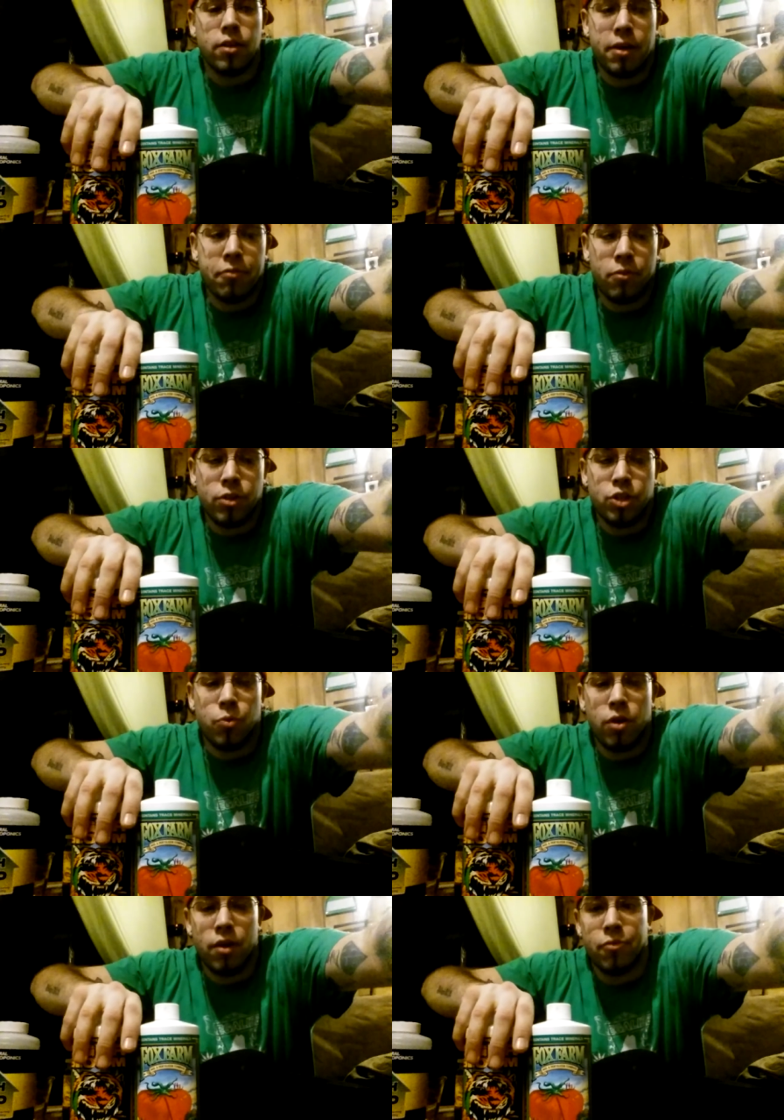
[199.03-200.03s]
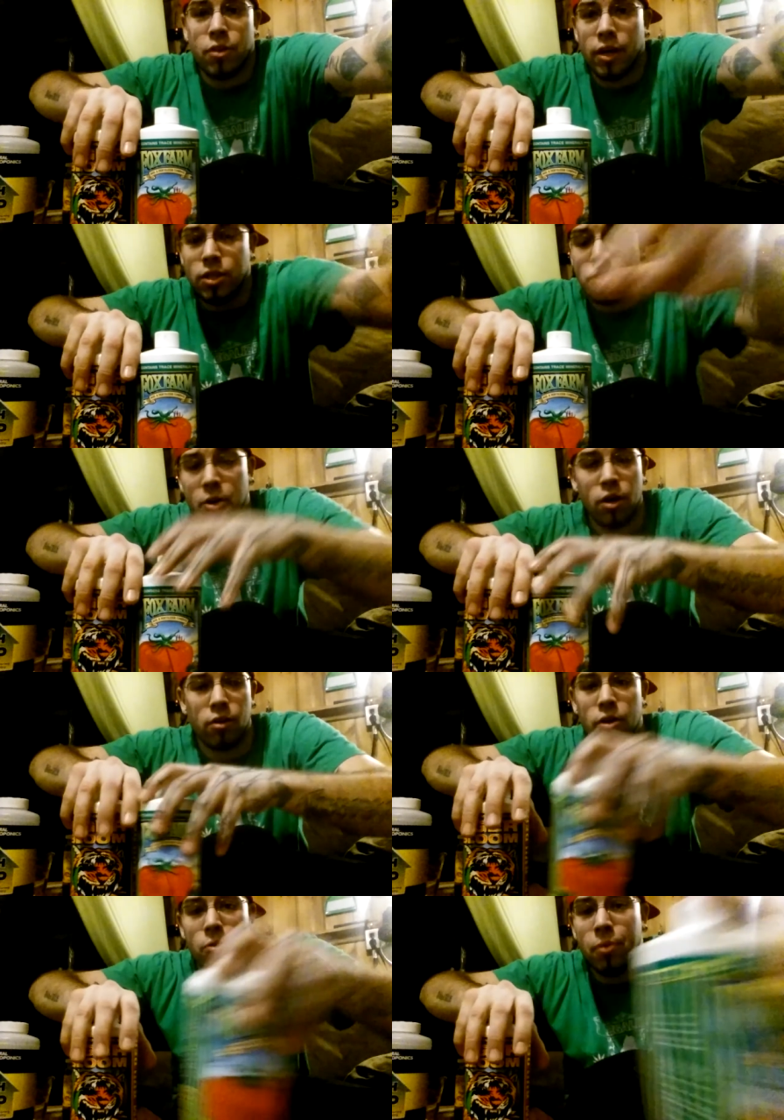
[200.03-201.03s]
Definitely what you want for like a small
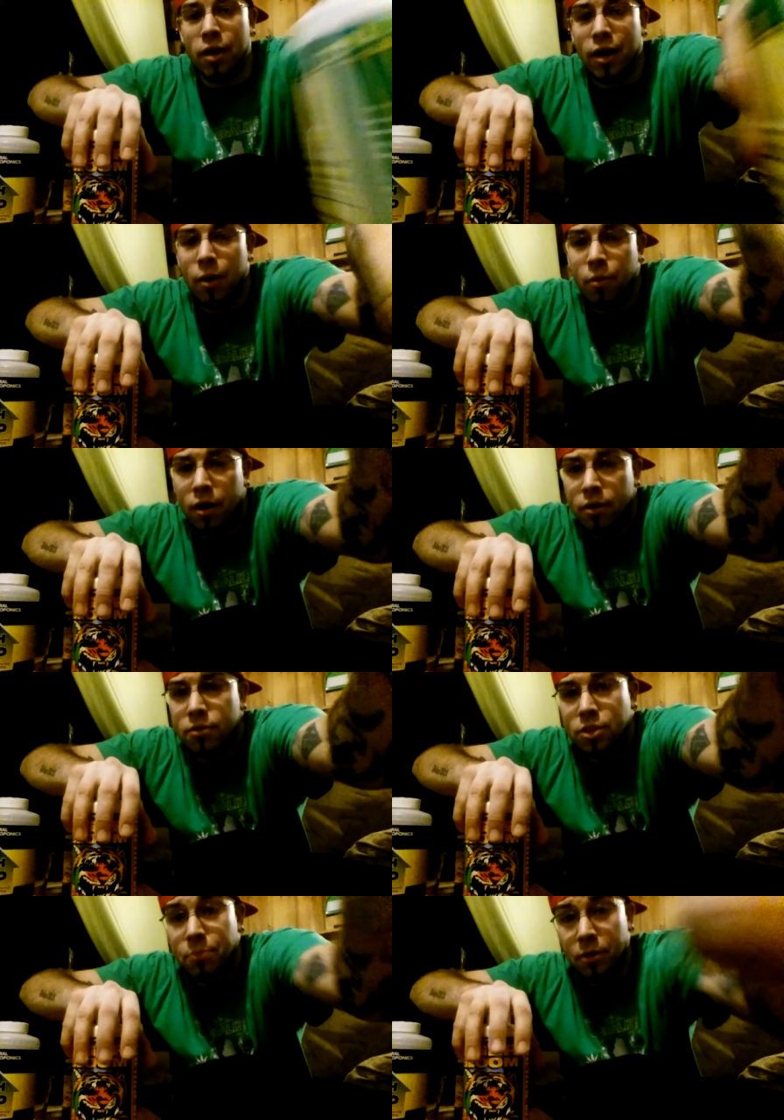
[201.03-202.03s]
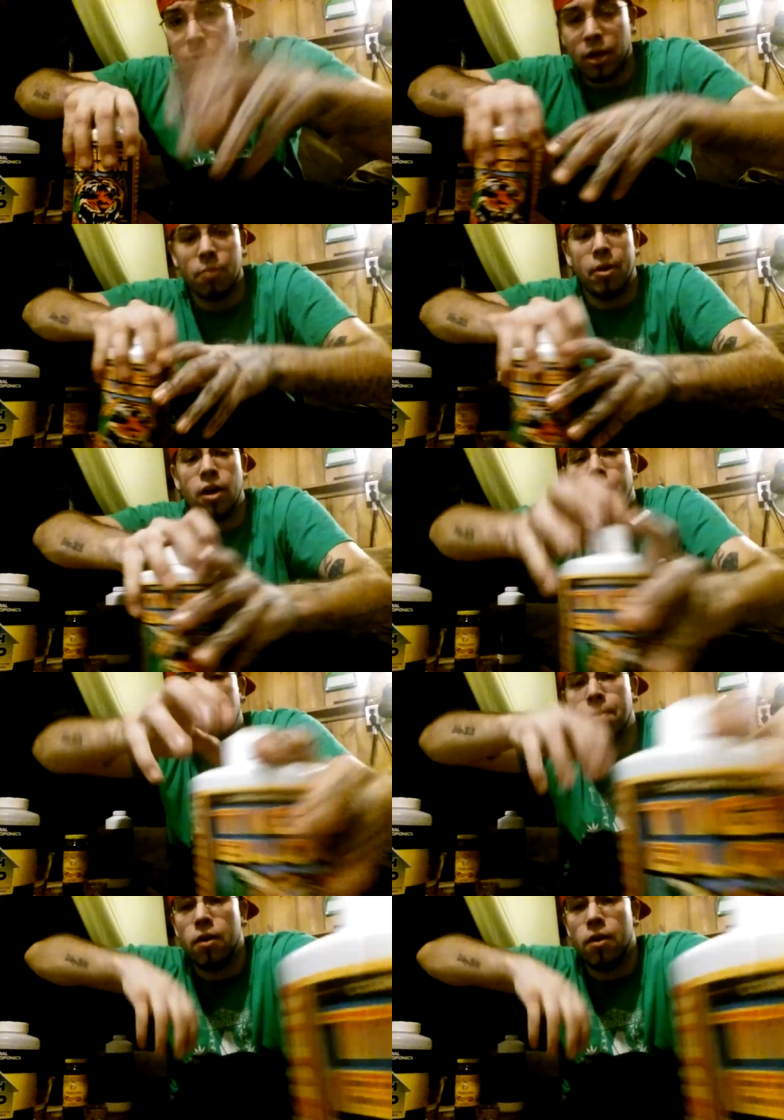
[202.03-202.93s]
grow, but I want to be bigger, better.